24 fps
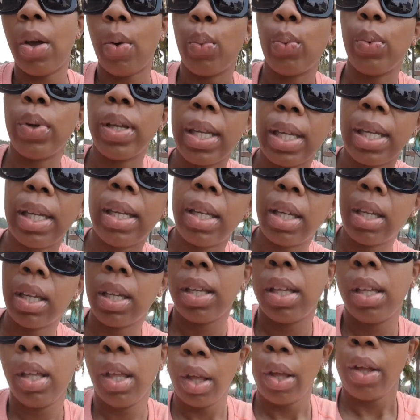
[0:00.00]
Week
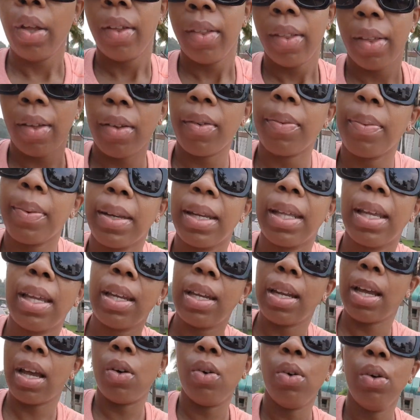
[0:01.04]
I've been here
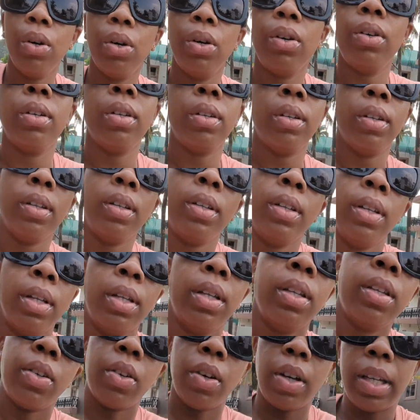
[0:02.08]
now.
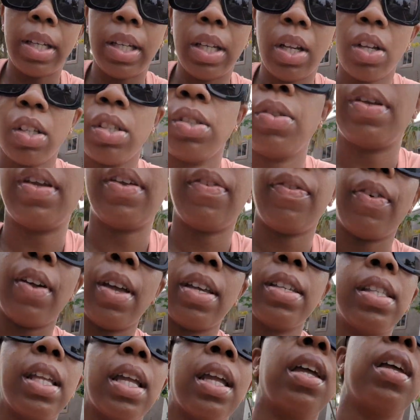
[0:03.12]
Got in last week
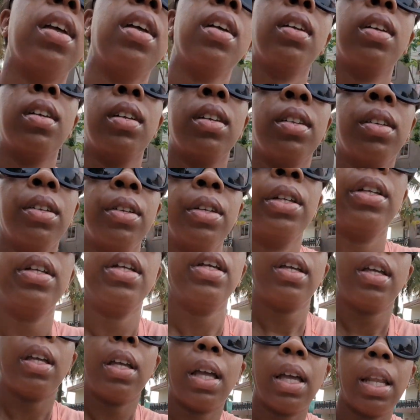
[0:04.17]
Thursday
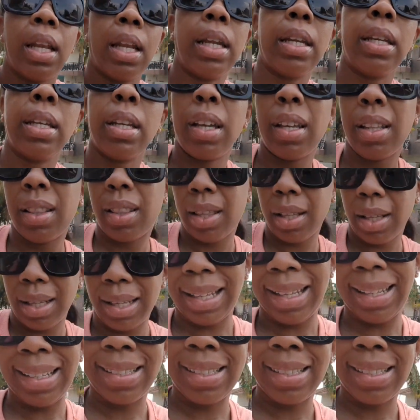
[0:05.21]
at like 9:30